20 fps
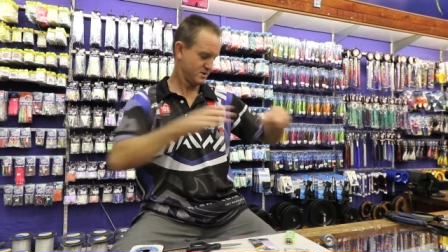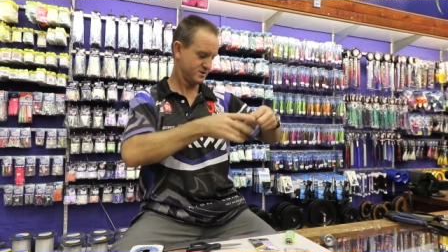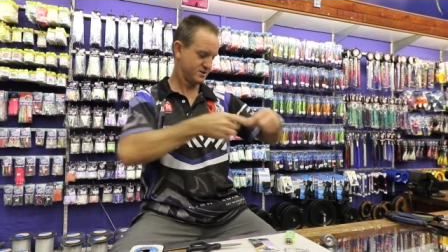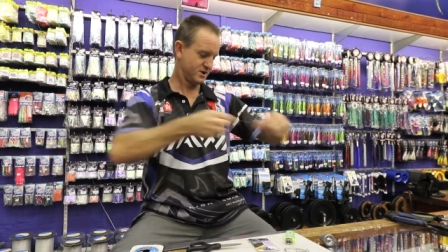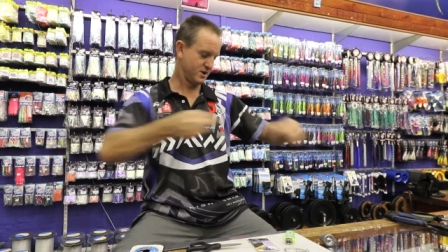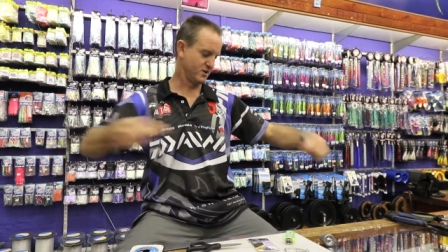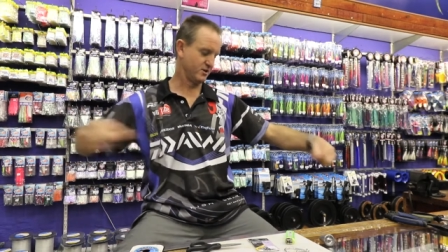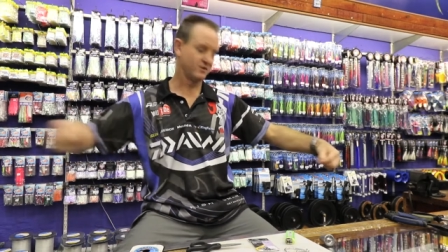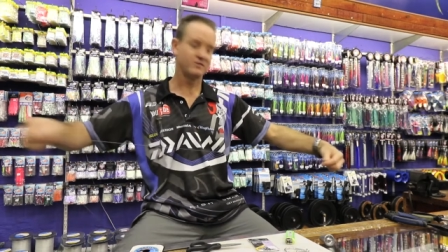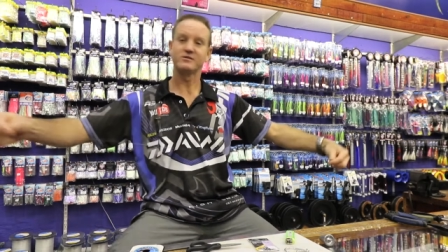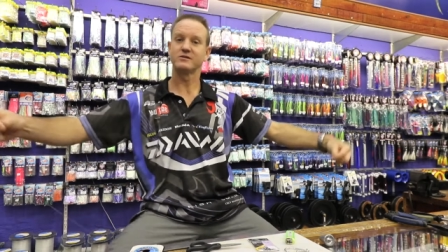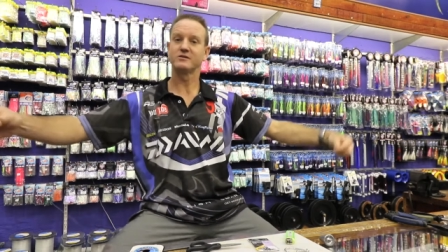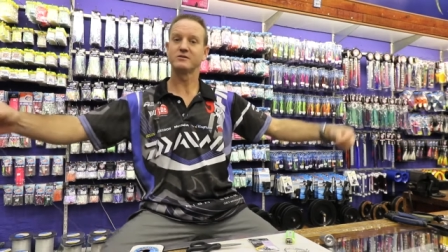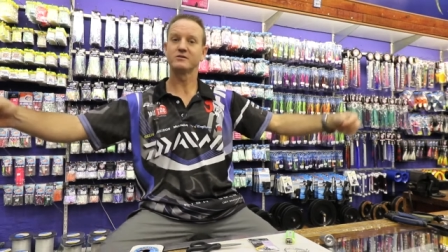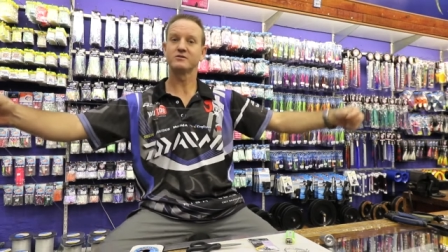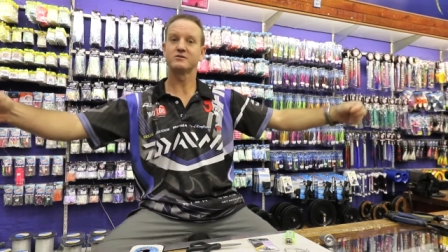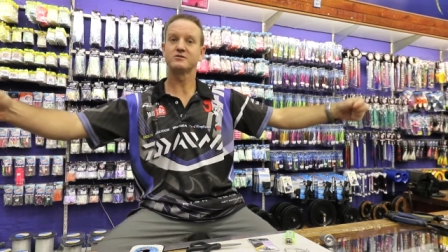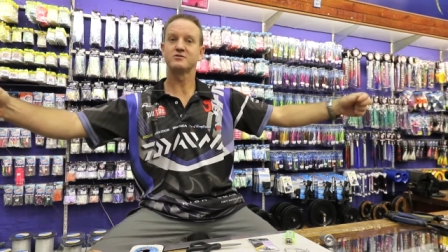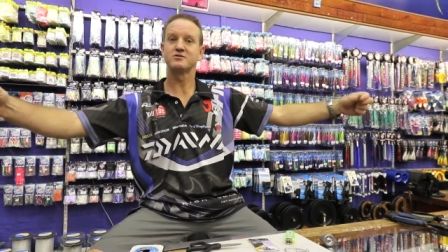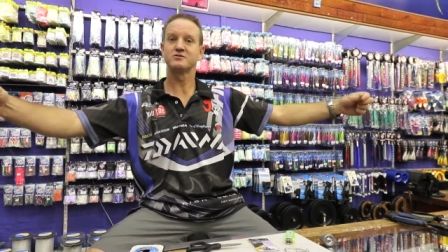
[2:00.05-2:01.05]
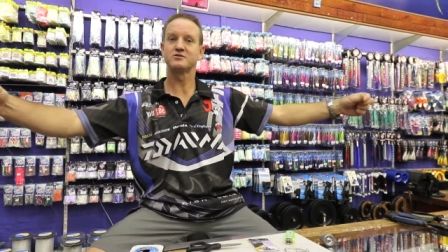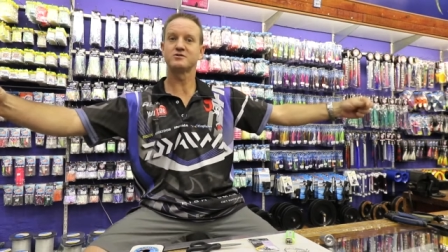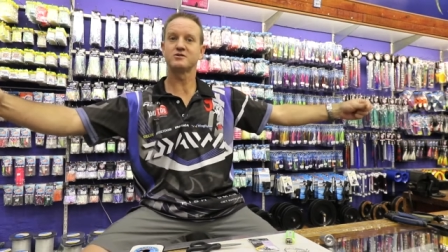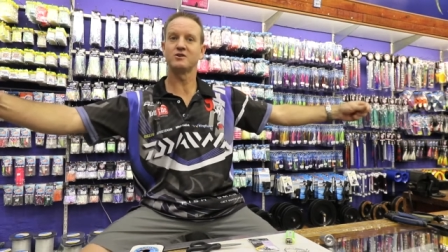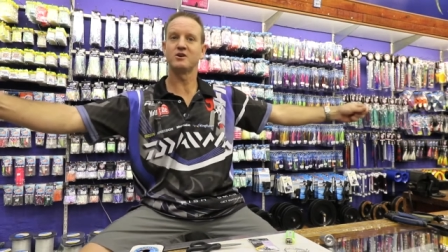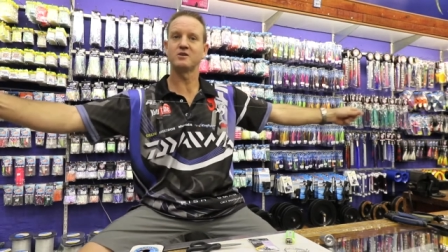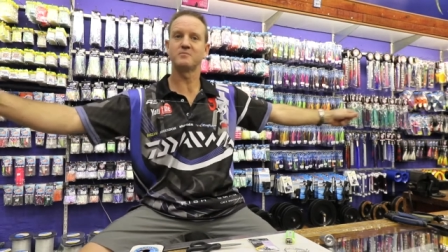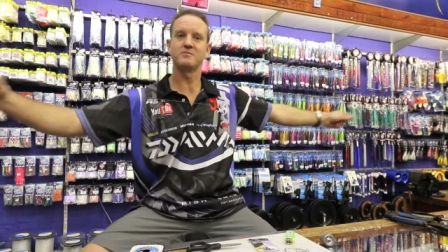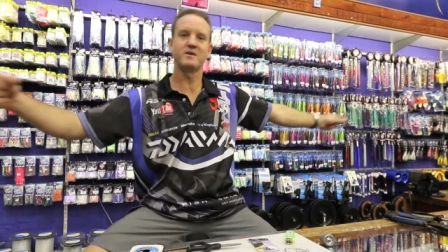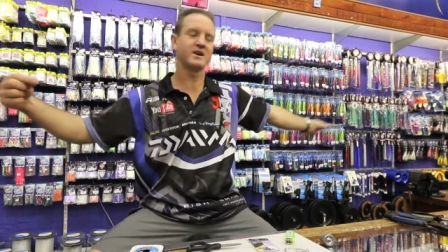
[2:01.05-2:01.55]
So to
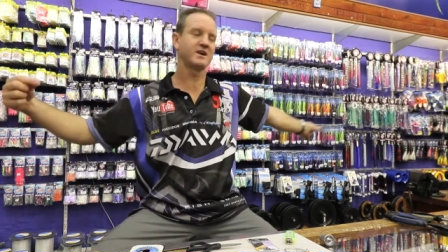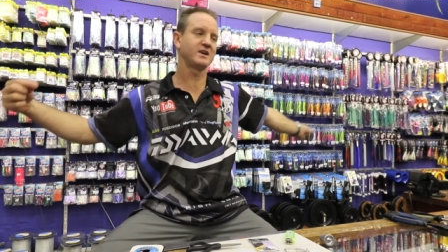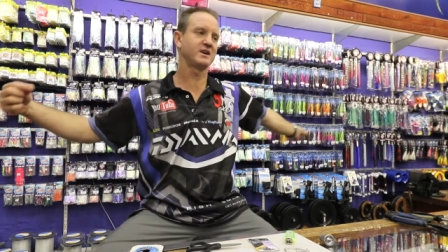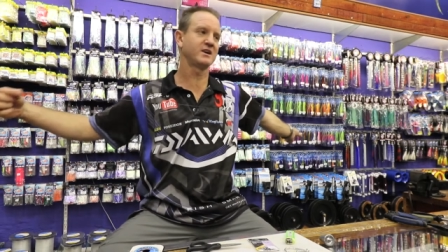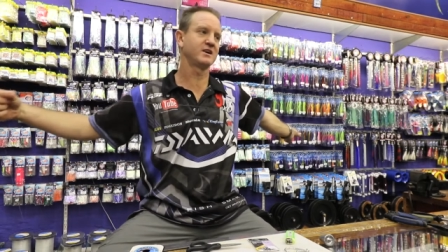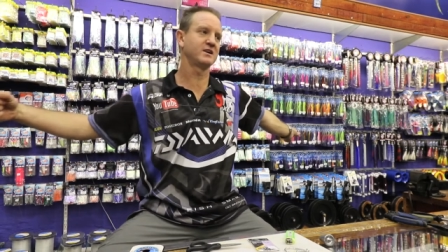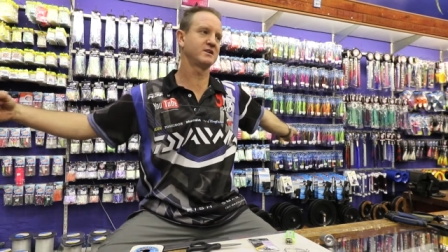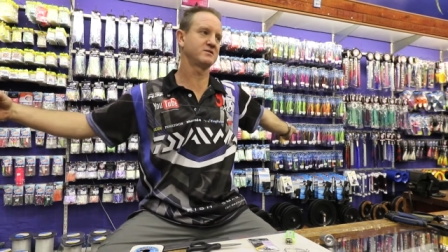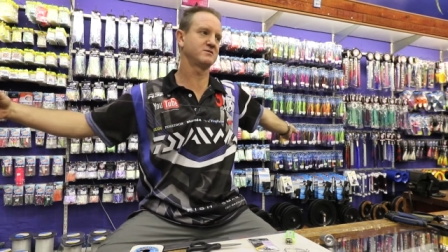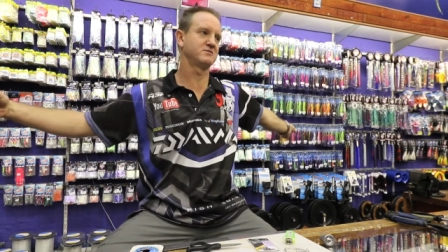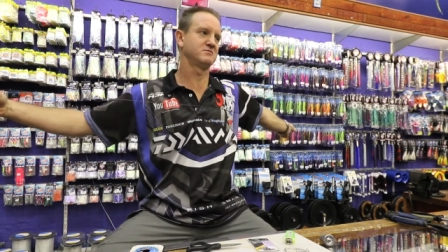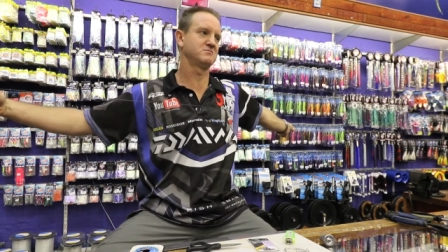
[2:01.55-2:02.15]
start making it,